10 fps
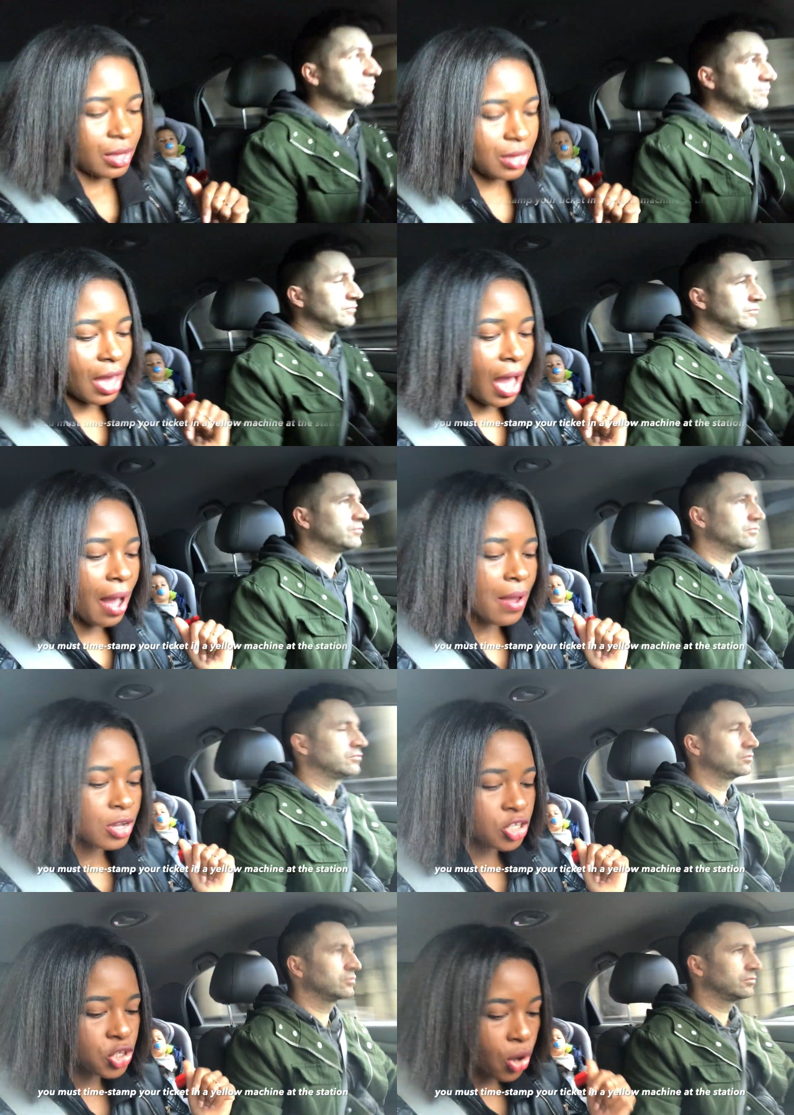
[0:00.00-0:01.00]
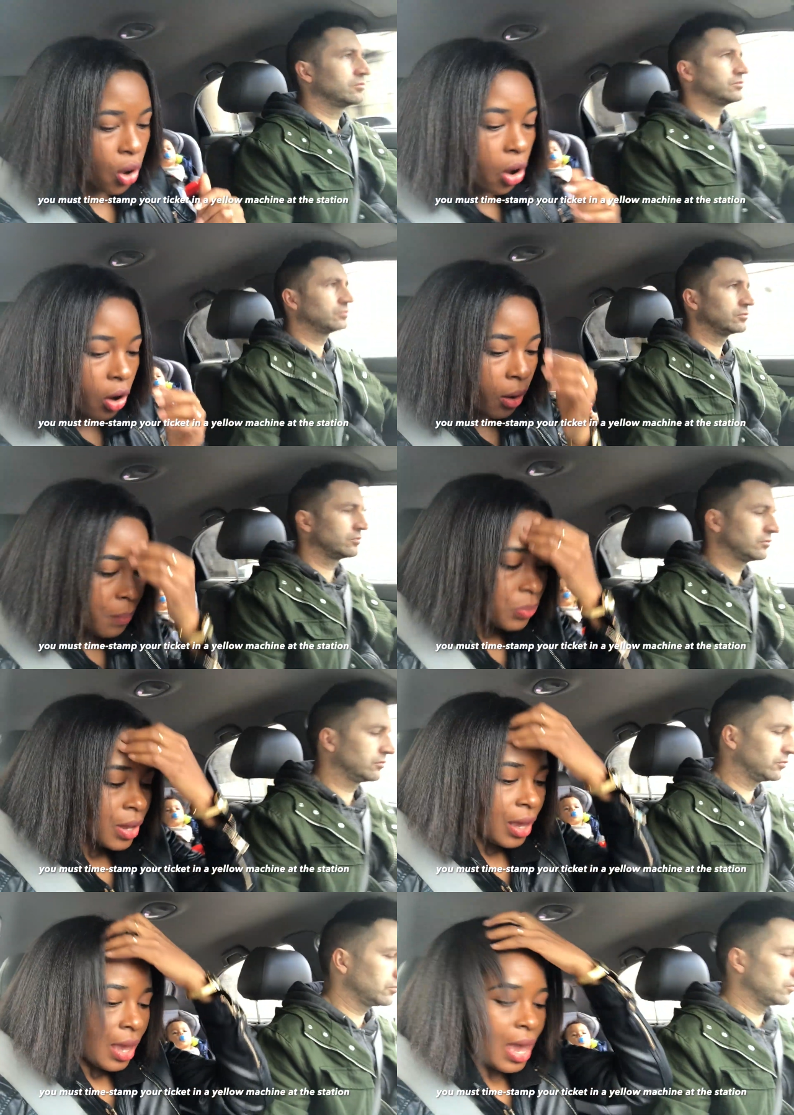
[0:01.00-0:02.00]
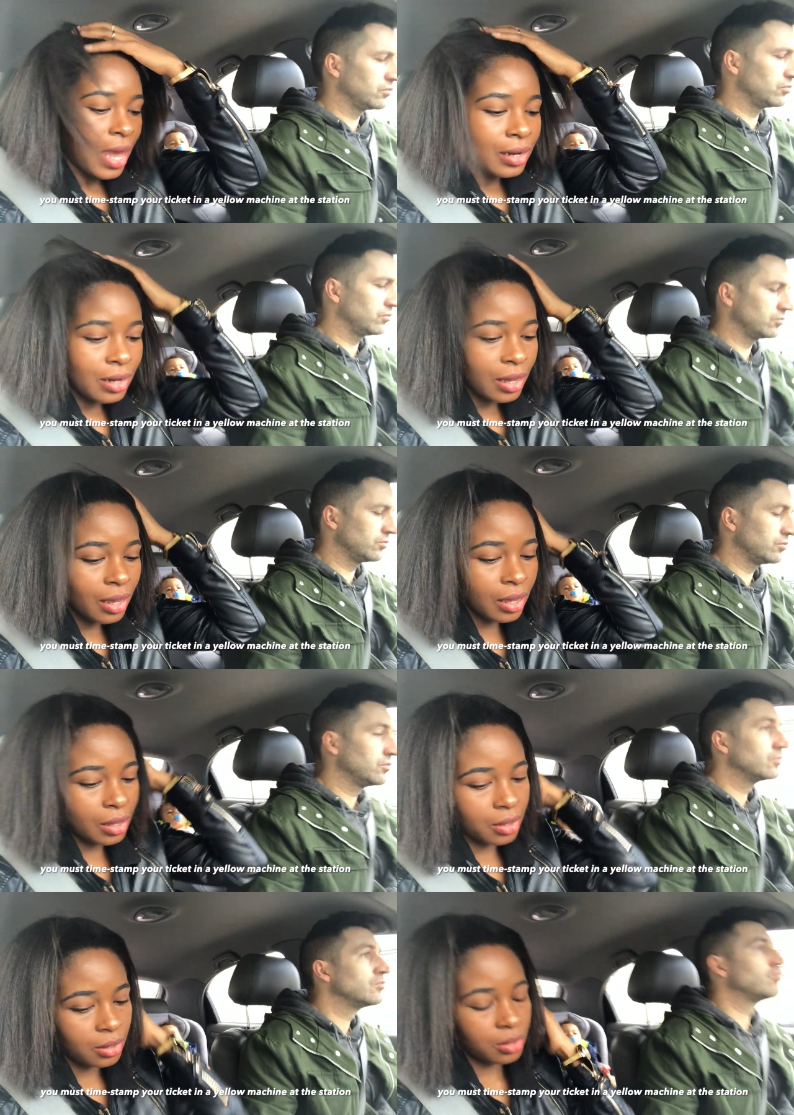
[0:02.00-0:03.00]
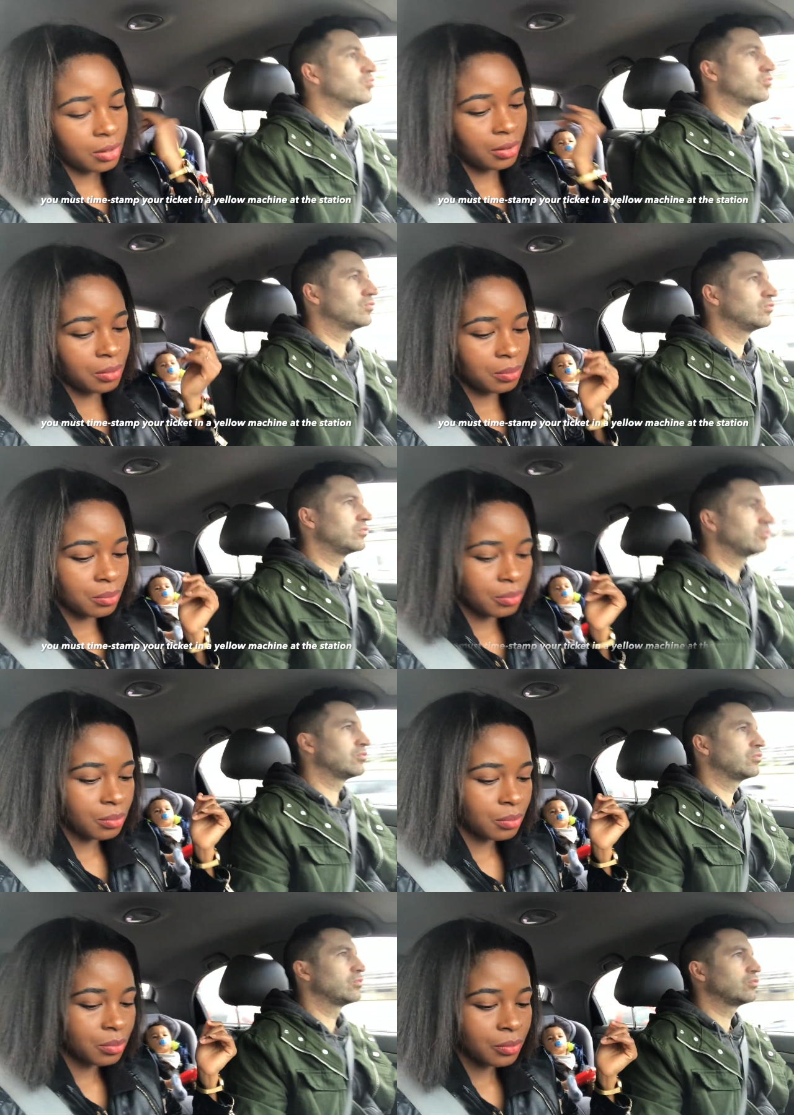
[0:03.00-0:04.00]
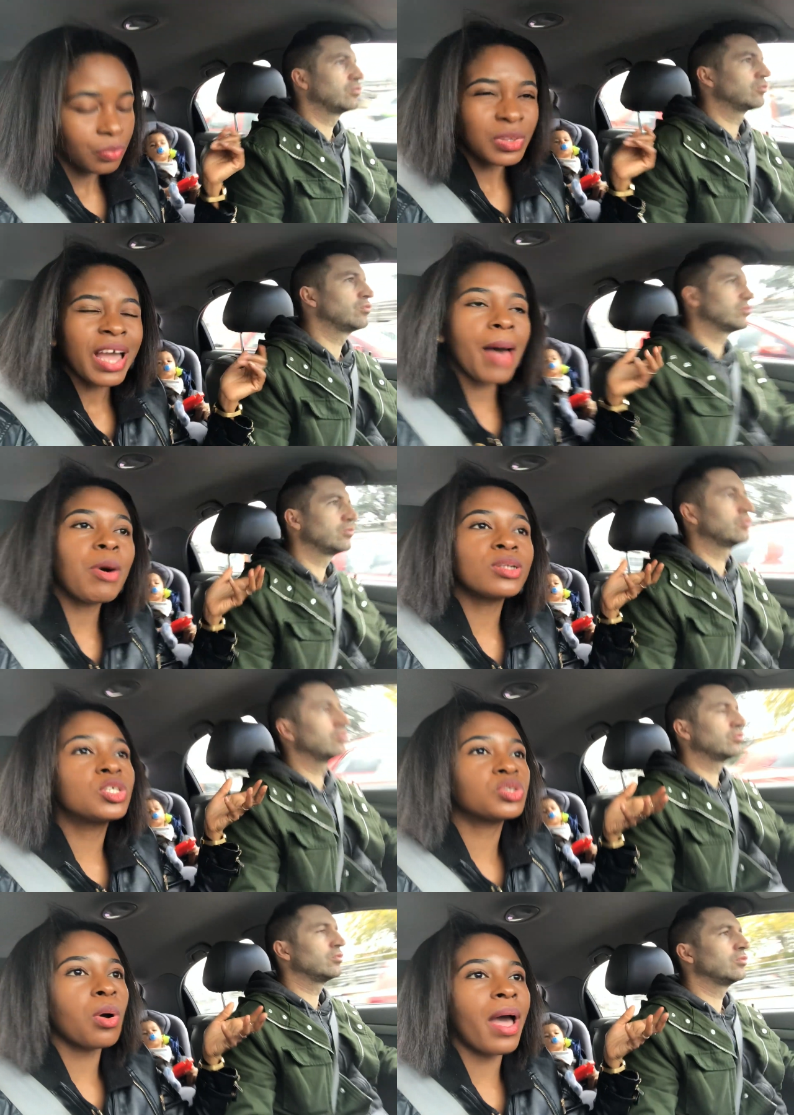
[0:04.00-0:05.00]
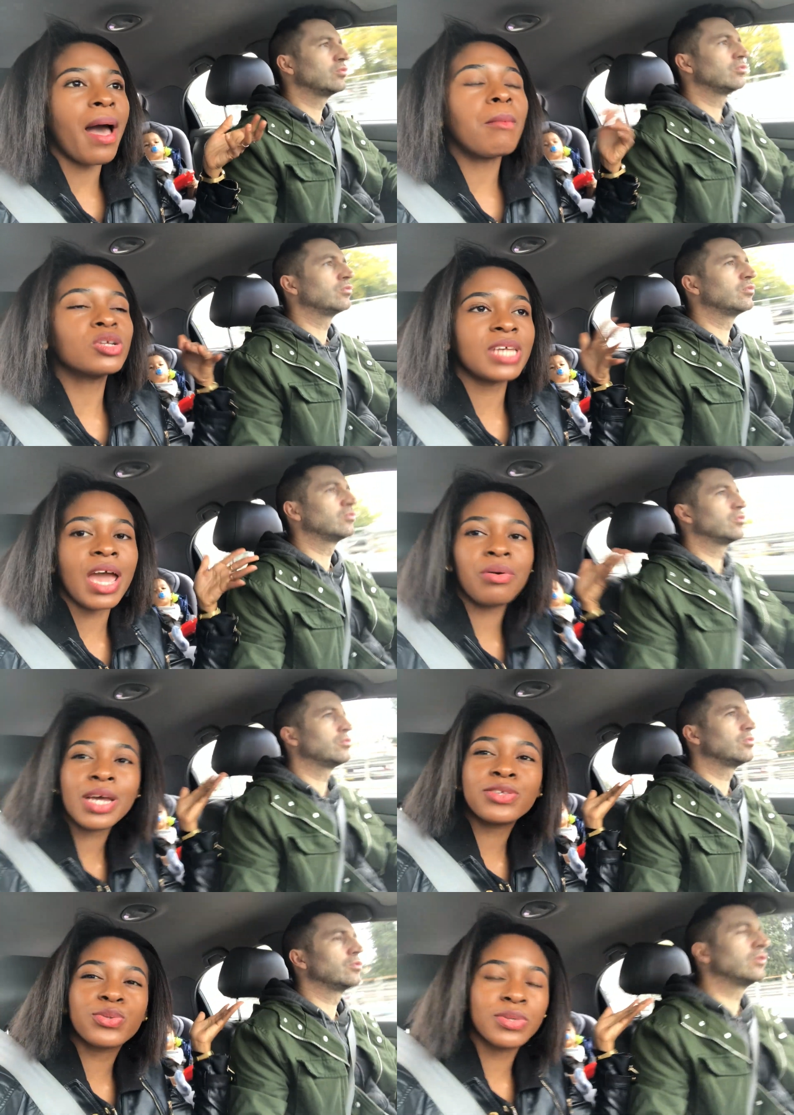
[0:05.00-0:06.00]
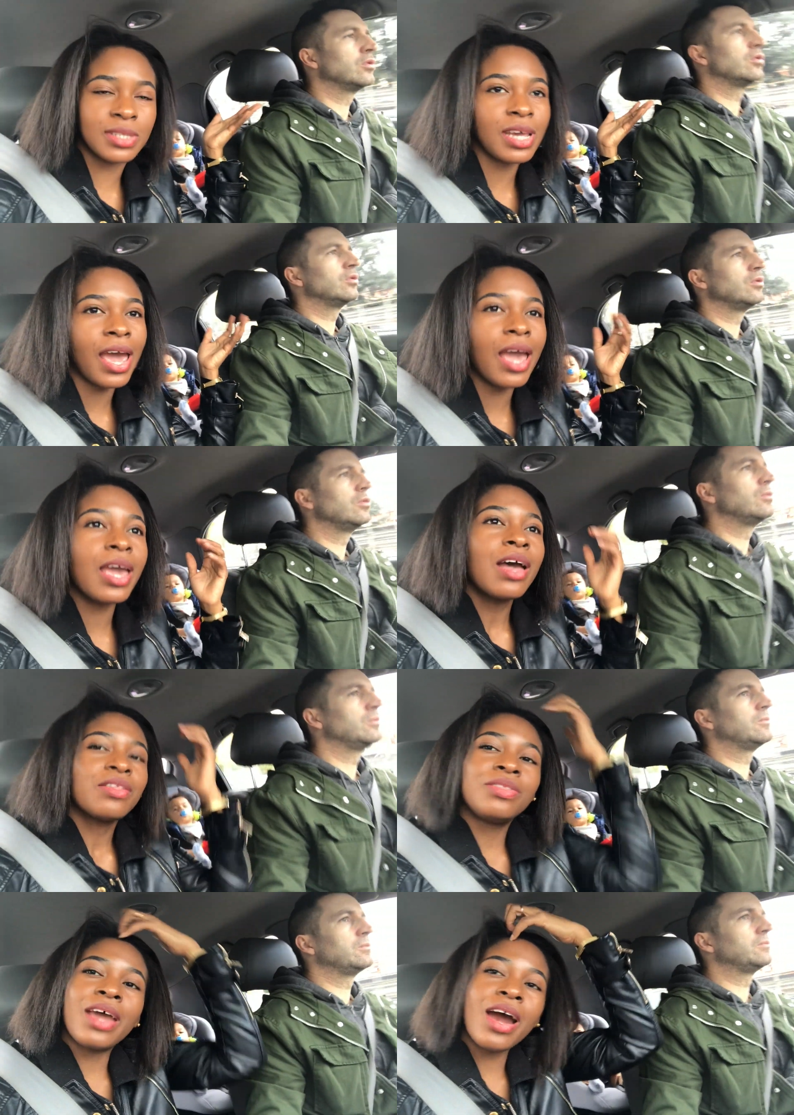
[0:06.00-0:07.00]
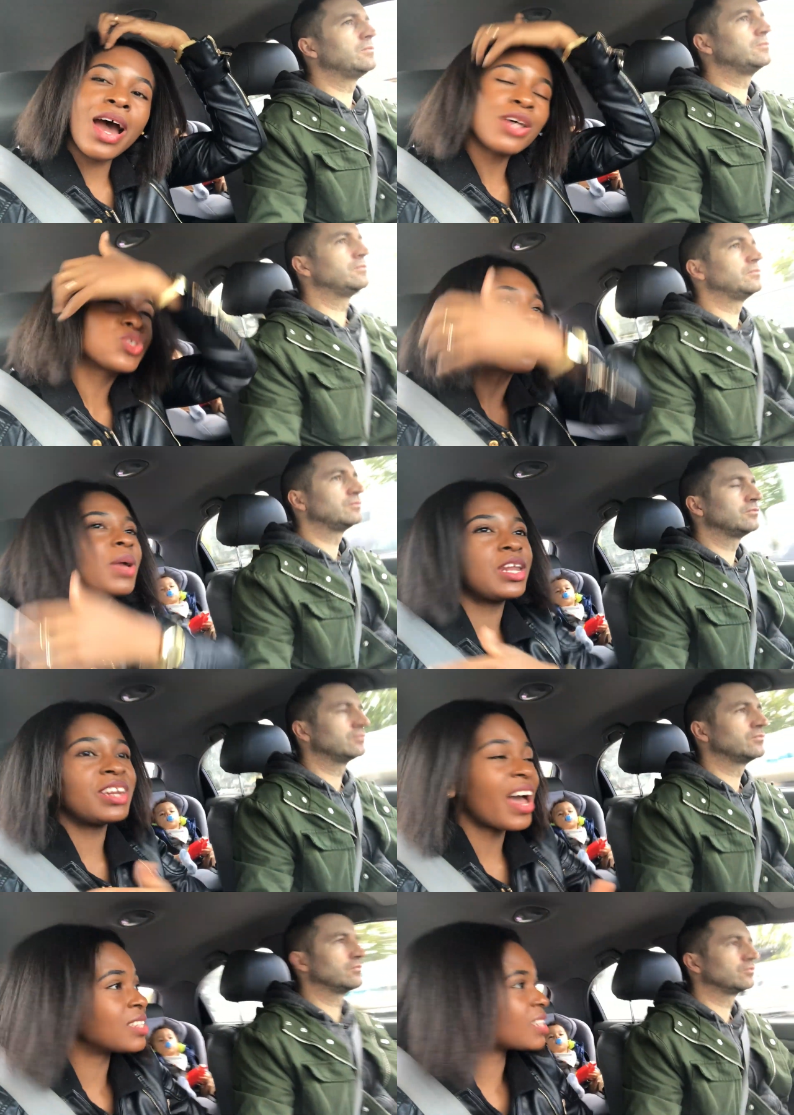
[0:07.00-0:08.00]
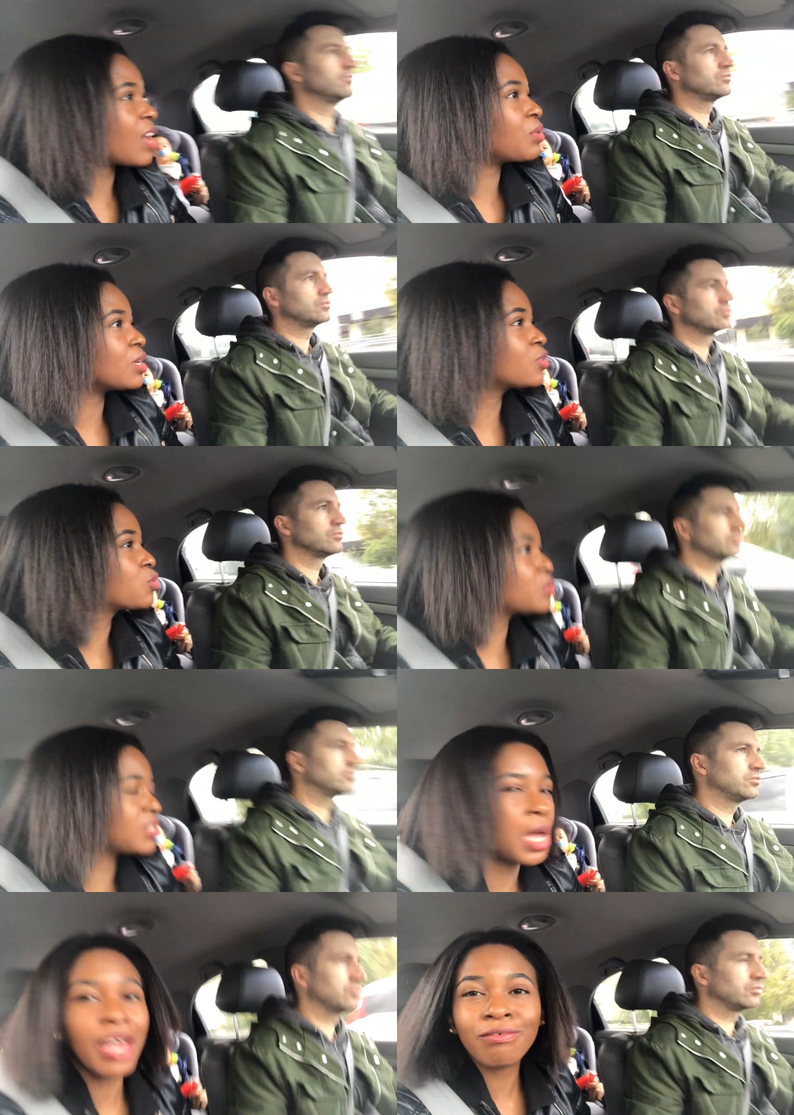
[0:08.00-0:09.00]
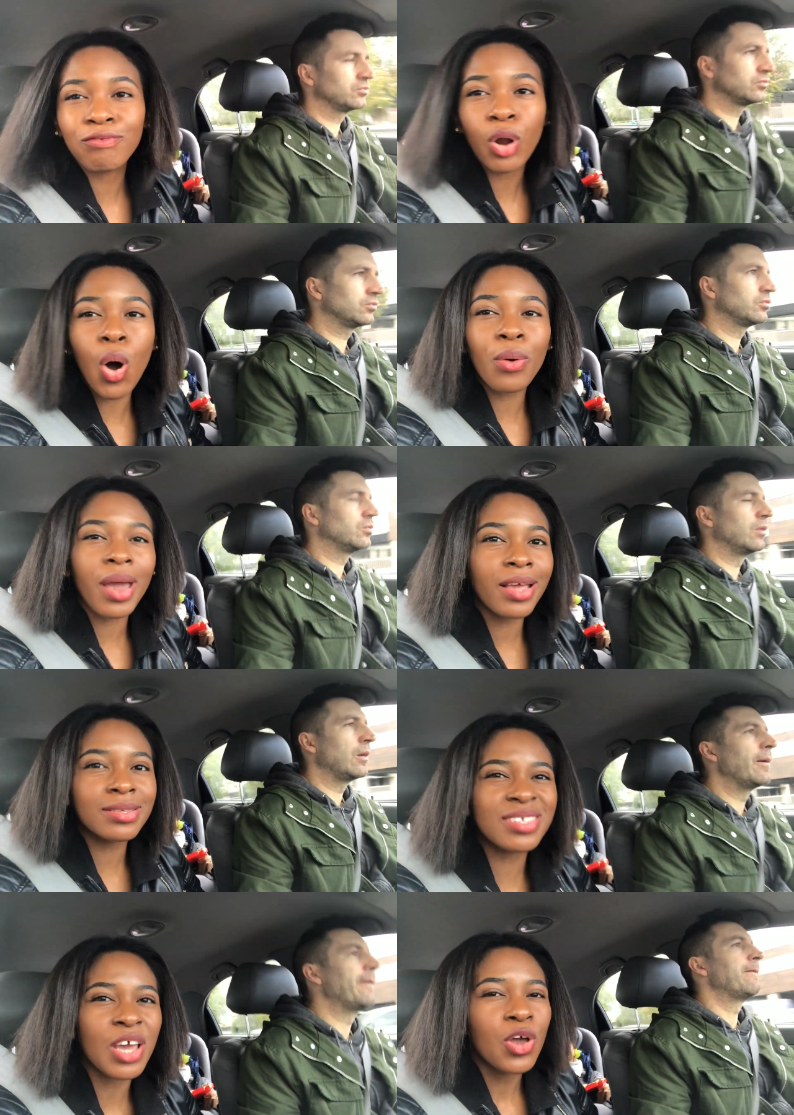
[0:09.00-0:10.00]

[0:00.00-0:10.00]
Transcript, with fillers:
Speaker 1: Yeah, so... And... Uh, about about areas to stay there are so many nice areas to stay in Florence